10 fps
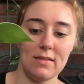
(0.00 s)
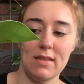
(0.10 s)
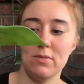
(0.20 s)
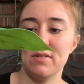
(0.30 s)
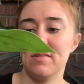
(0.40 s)

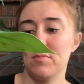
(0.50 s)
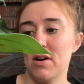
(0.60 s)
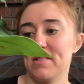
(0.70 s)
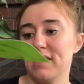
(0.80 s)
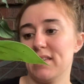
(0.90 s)
There was
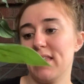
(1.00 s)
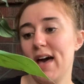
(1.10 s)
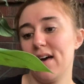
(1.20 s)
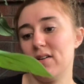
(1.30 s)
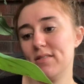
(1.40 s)
marks like
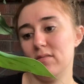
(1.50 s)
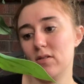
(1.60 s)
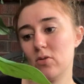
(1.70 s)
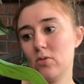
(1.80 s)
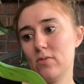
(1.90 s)
that on
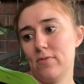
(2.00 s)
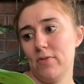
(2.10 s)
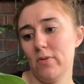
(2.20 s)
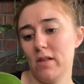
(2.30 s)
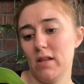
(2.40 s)
a
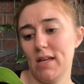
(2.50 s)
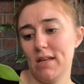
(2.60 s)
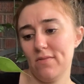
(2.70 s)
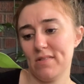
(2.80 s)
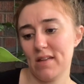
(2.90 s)
few of the
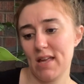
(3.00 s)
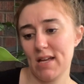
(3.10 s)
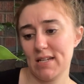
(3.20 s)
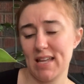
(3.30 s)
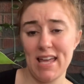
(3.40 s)
leaves,
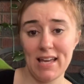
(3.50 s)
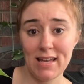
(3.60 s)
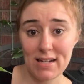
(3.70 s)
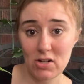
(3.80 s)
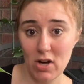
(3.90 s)
and I can't
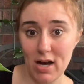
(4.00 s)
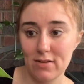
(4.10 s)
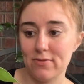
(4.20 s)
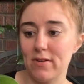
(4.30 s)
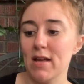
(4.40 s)
get it off.
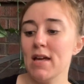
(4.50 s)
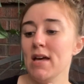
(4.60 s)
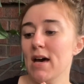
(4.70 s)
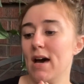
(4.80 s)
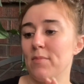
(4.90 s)

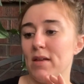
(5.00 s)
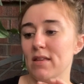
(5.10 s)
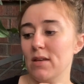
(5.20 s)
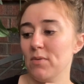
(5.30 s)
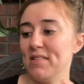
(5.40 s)
And then
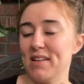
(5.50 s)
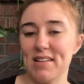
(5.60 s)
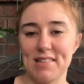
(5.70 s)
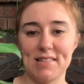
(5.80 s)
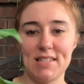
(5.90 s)
there was a
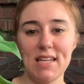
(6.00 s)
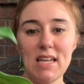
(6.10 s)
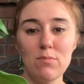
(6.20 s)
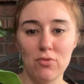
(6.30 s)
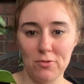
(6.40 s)

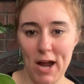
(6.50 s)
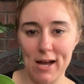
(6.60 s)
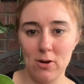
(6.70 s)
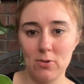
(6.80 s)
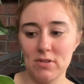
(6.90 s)
sticky
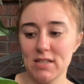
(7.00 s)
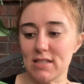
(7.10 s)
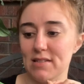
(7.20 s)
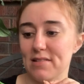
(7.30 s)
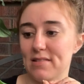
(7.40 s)
brown
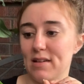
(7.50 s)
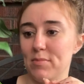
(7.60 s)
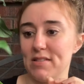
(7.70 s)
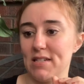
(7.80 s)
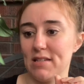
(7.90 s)

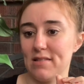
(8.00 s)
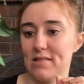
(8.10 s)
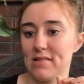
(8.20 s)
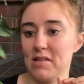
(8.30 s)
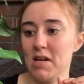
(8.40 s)

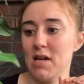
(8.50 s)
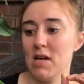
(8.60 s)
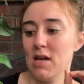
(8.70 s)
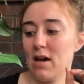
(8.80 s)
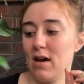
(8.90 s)
substance.
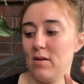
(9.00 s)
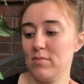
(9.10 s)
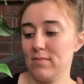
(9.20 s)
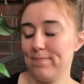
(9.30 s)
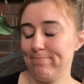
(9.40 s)

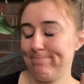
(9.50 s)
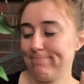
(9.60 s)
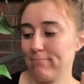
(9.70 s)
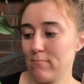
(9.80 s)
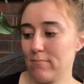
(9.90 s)

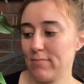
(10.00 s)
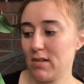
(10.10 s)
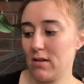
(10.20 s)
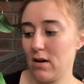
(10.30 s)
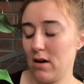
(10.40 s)

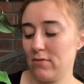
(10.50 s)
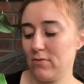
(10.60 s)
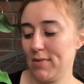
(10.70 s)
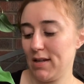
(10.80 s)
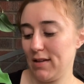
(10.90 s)
Hard for
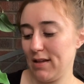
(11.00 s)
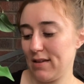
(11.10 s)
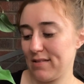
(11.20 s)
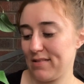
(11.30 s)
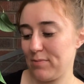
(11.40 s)
me to
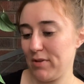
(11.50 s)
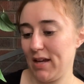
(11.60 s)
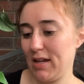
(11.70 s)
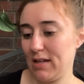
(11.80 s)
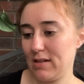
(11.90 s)

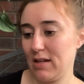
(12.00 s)
explain.